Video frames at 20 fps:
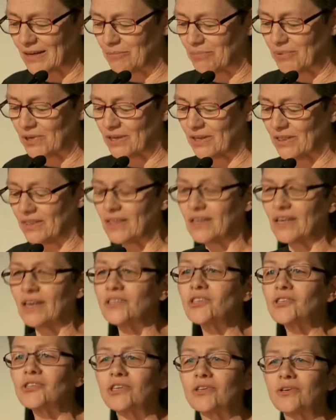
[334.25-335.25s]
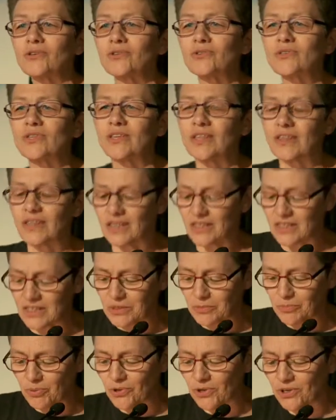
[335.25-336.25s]
But the NGOs that they
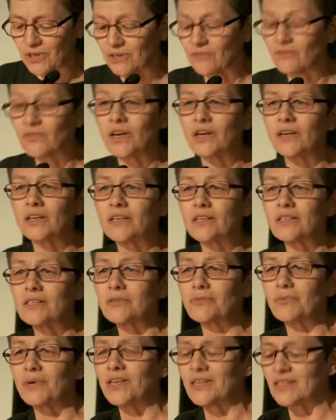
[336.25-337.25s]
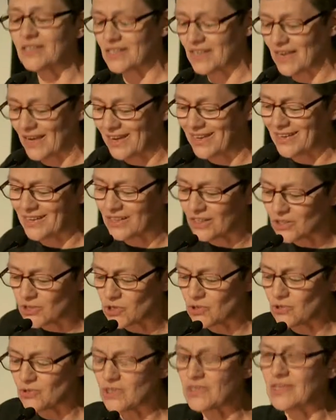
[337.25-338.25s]
support in various ways can and
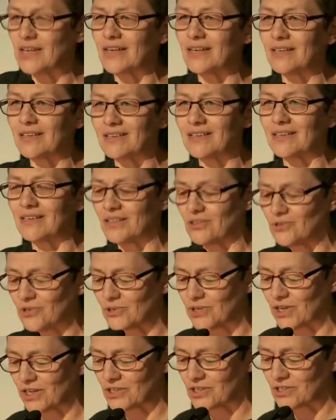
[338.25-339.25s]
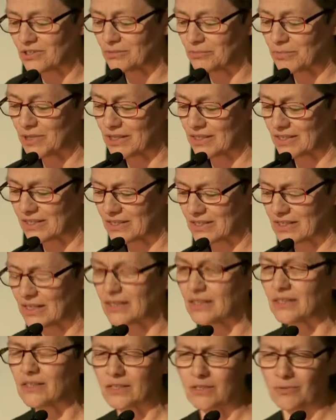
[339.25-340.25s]
do say it in international meetings
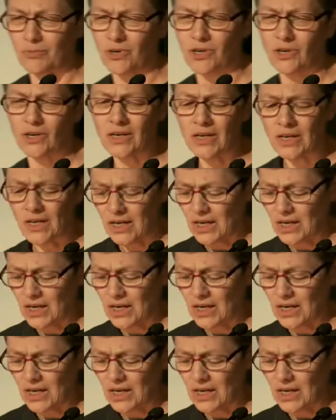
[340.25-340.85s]
and elsewhere.